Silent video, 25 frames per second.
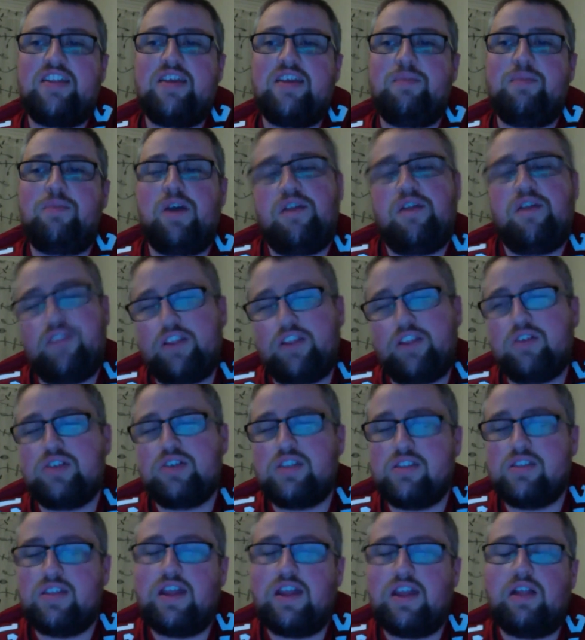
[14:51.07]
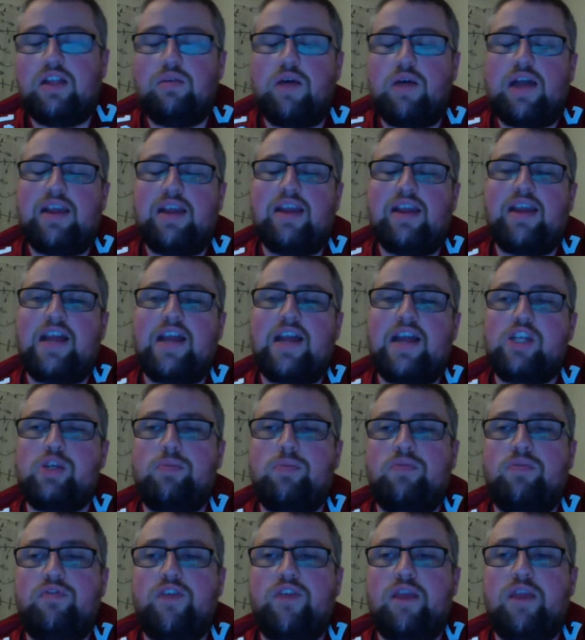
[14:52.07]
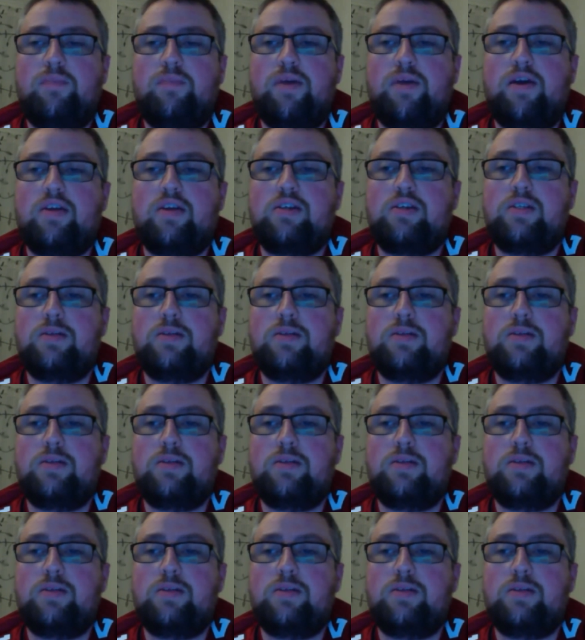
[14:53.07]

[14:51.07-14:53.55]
But if it doesn't, then I can catch up in Fight Pass.